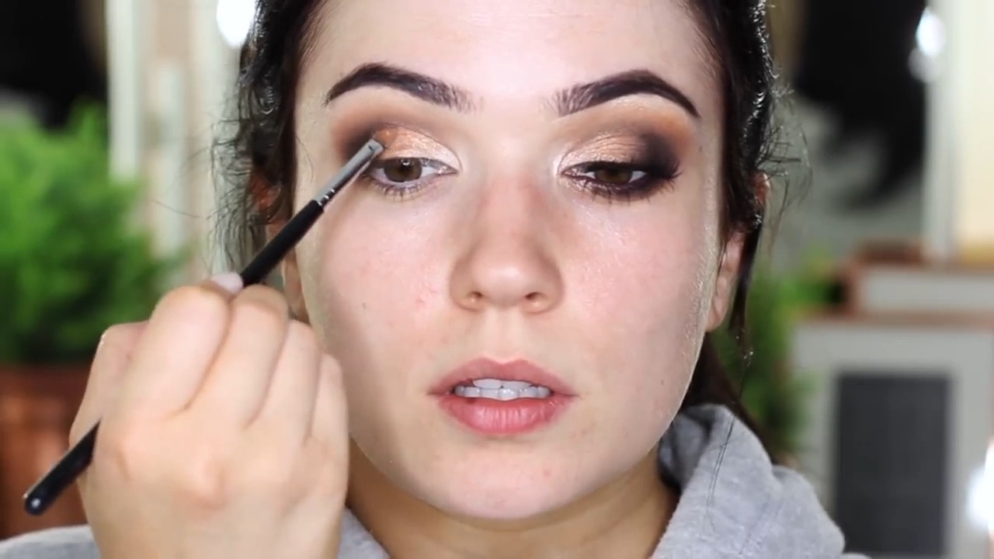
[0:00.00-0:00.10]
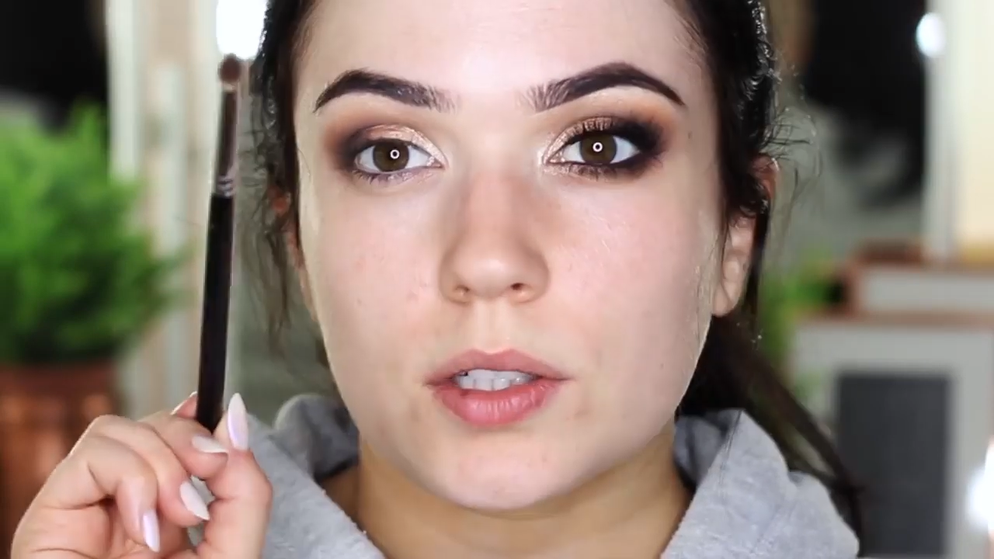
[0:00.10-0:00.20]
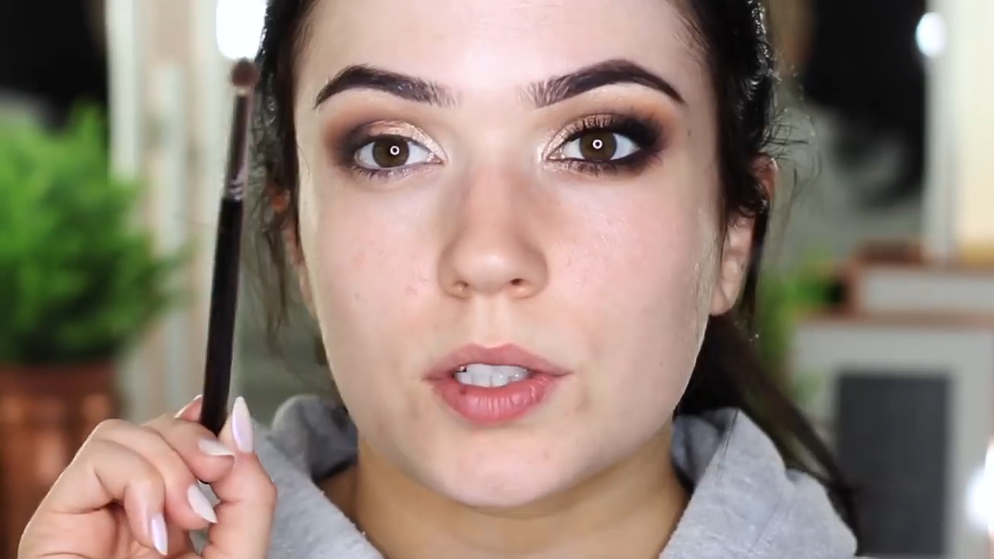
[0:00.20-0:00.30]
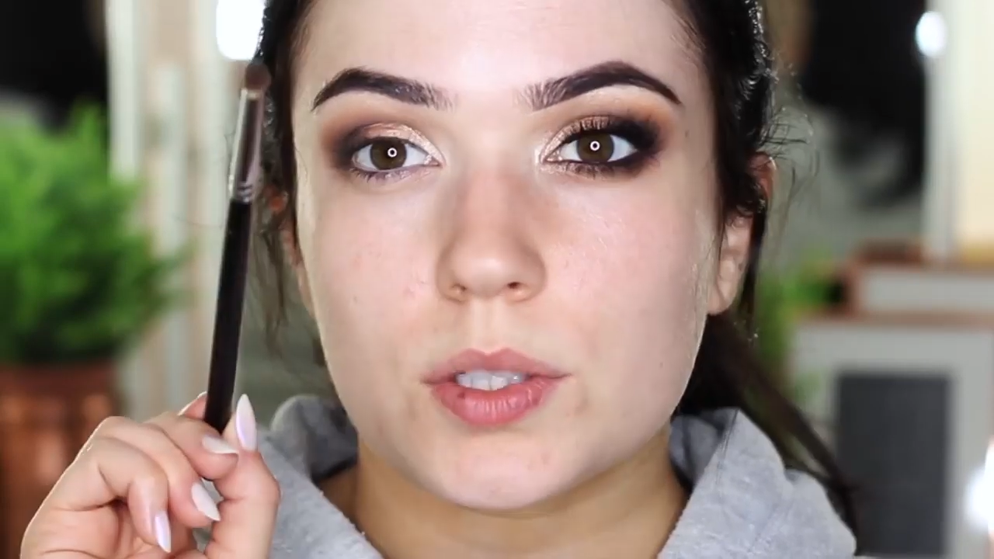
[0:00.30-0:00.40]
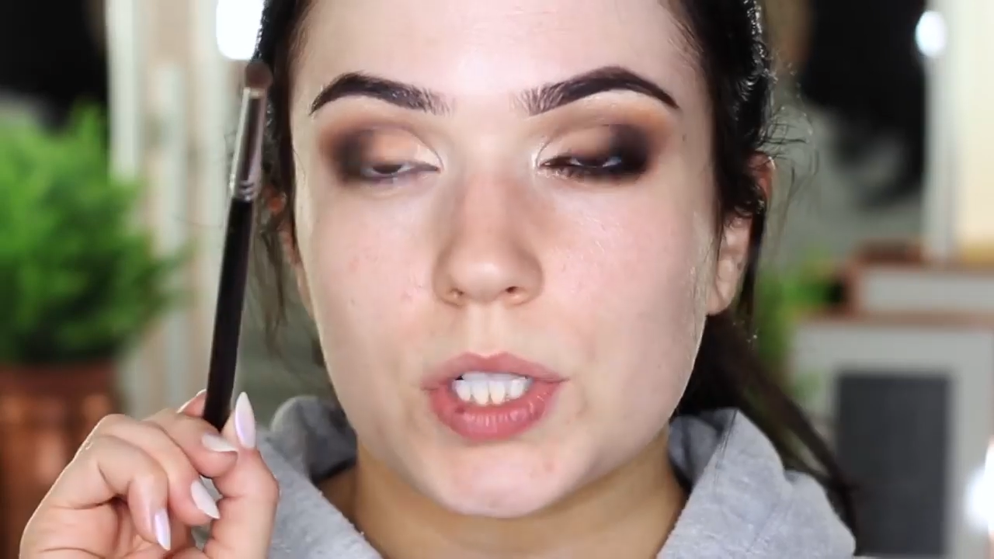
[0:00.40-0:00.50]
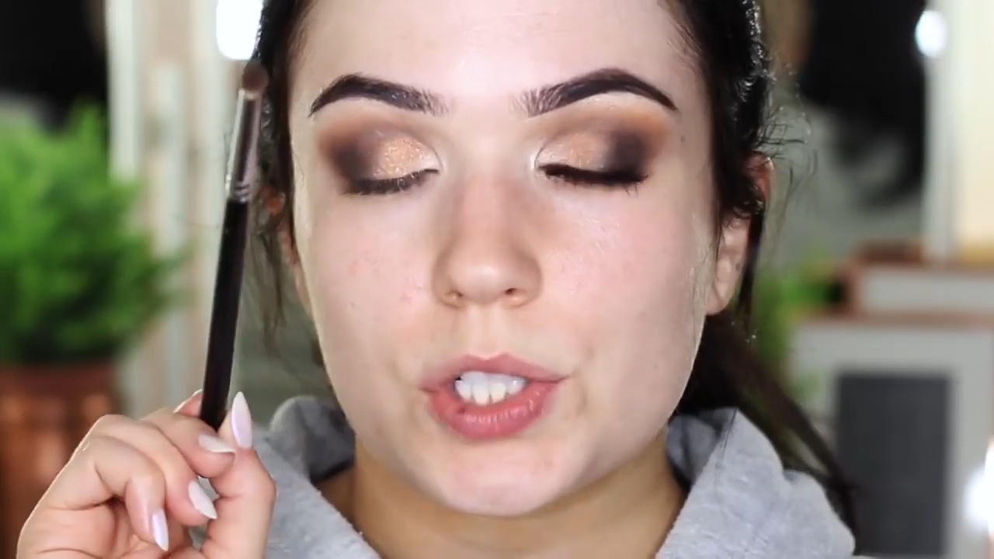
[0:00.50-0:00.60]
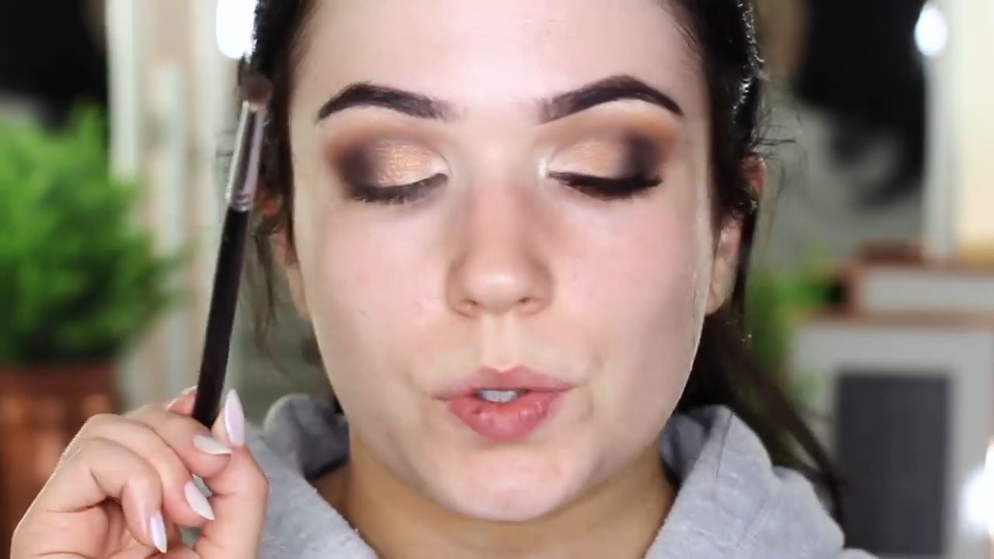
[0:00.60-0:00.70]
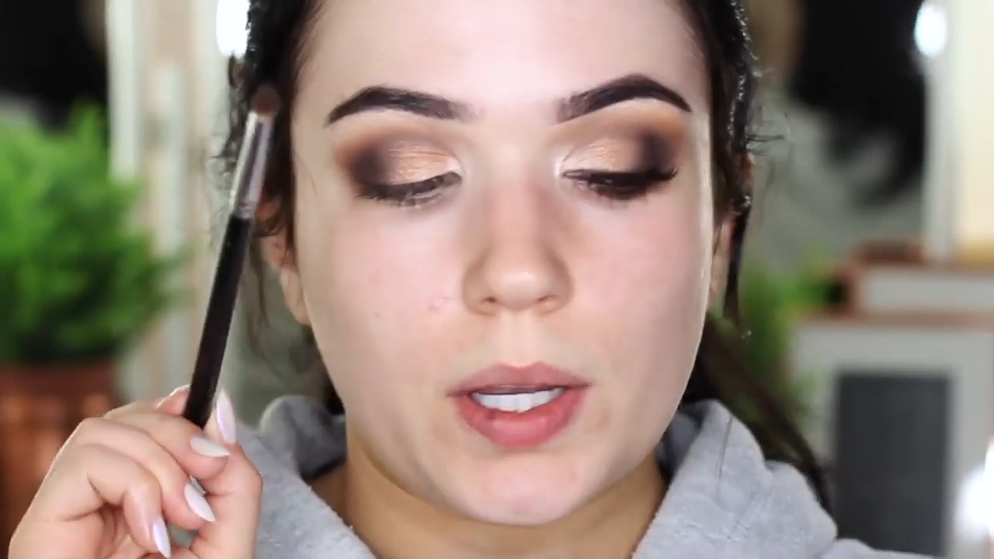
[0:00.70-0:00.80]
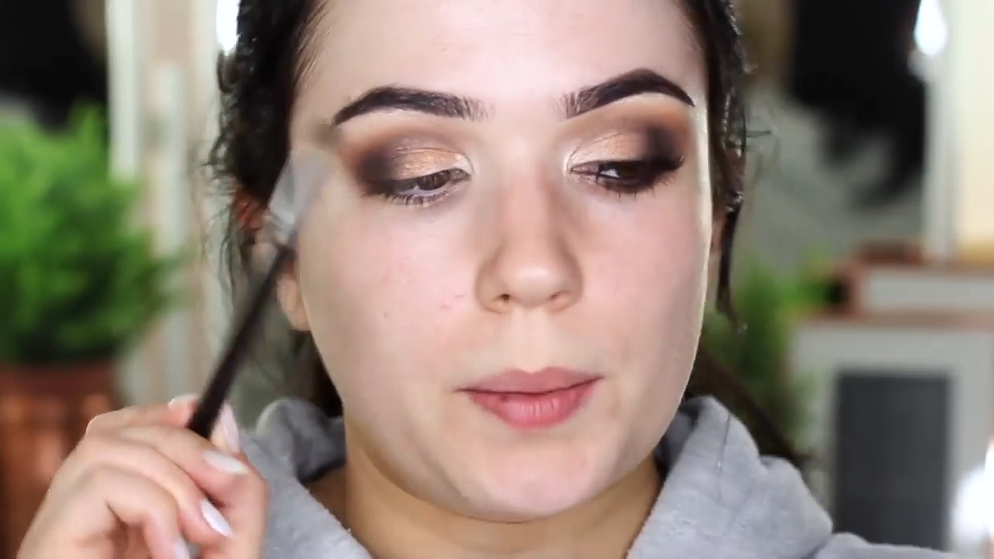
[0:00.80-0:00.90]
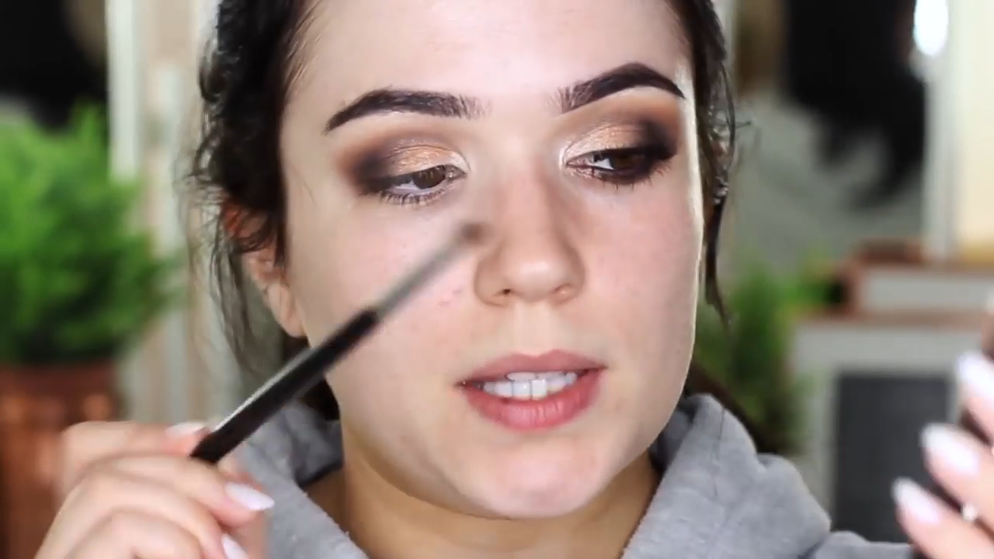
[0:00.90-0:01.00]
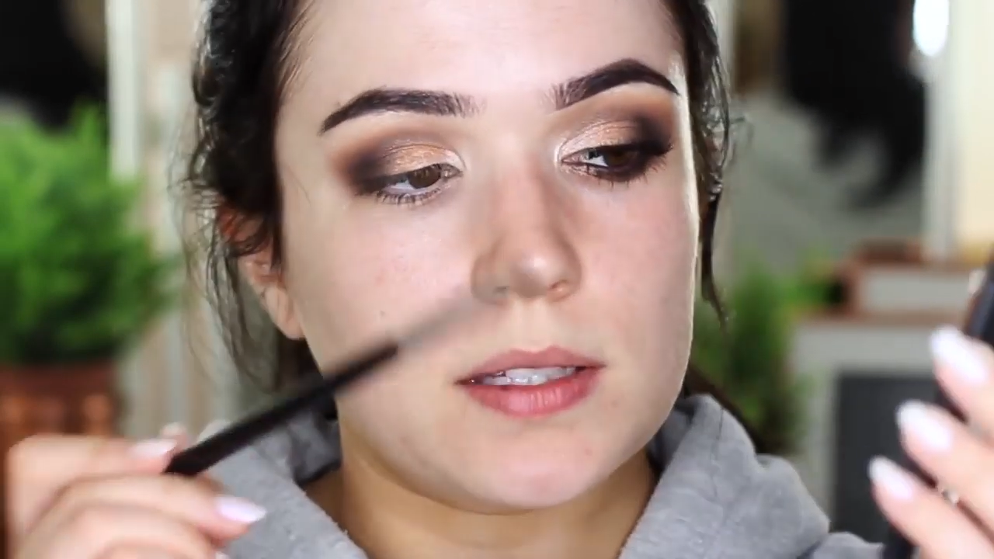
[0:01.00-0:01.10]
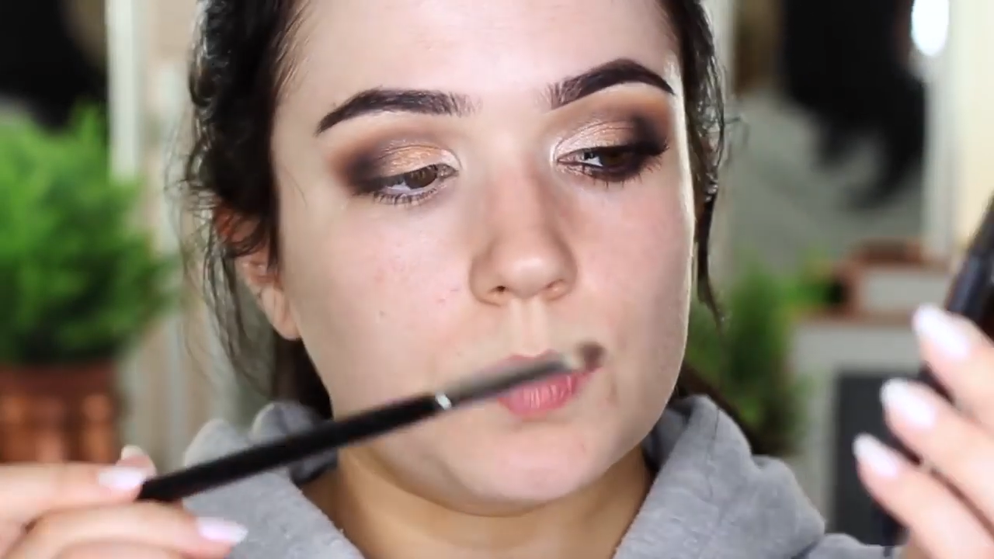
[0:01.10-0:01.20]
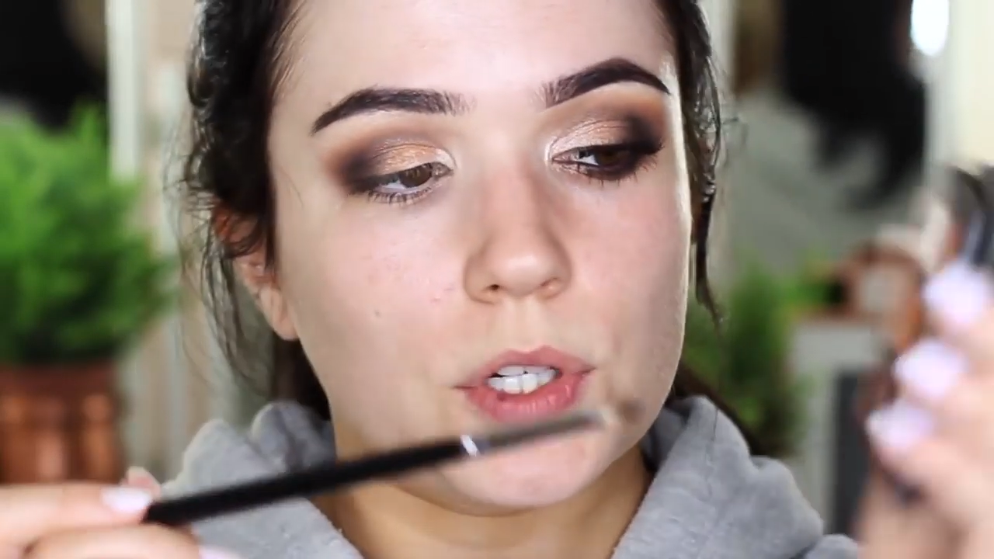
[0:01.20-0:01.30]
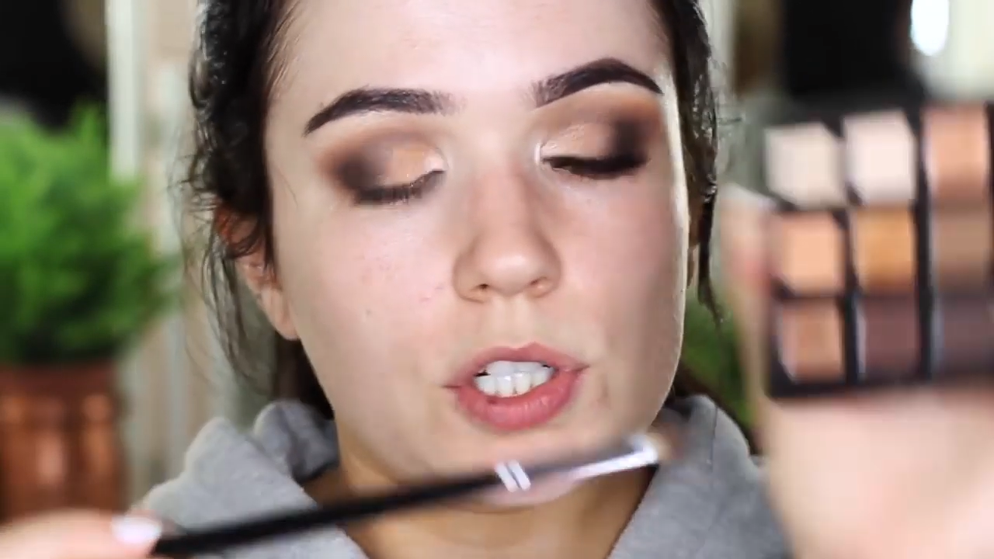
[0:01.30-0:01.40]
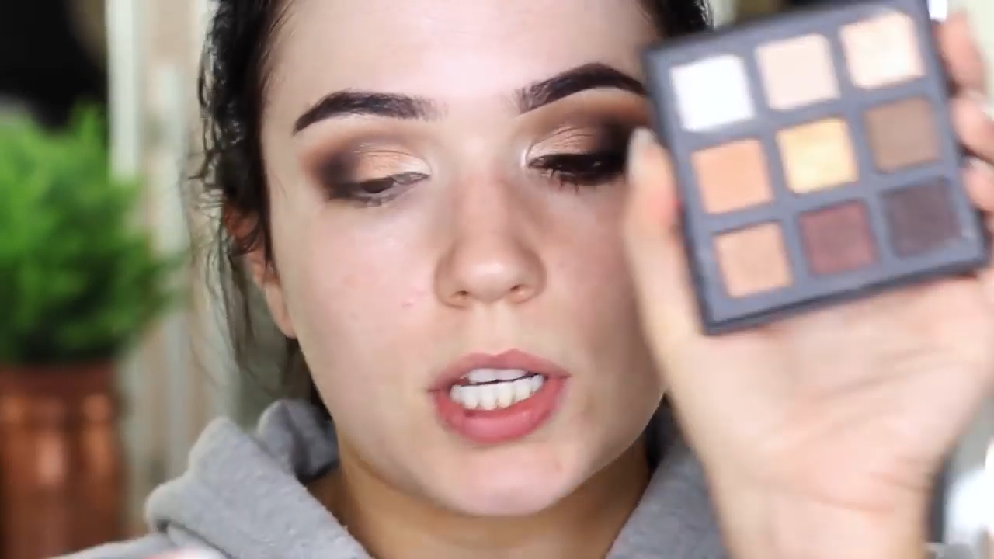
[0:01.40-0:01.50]
I'm going to switch to a pencil
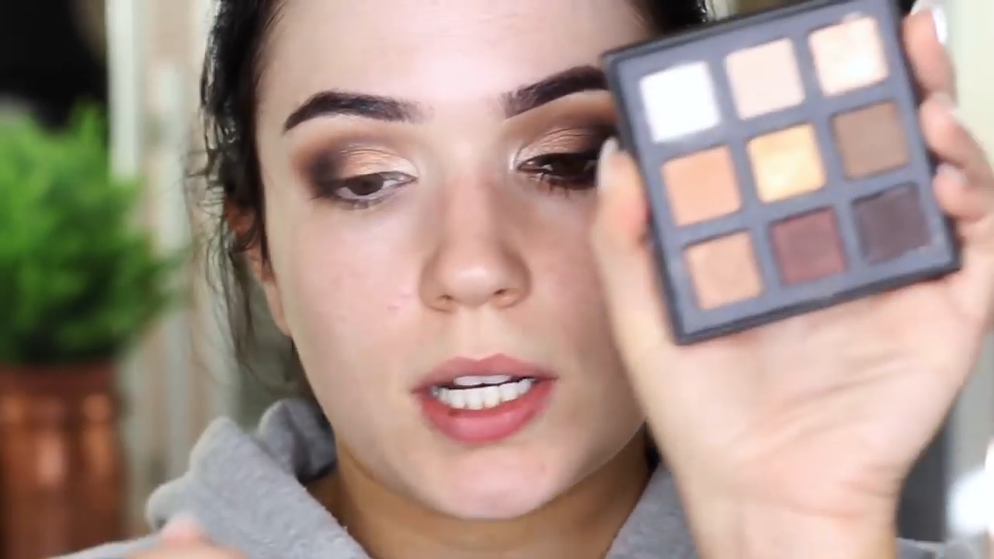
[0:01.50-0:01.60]
brush,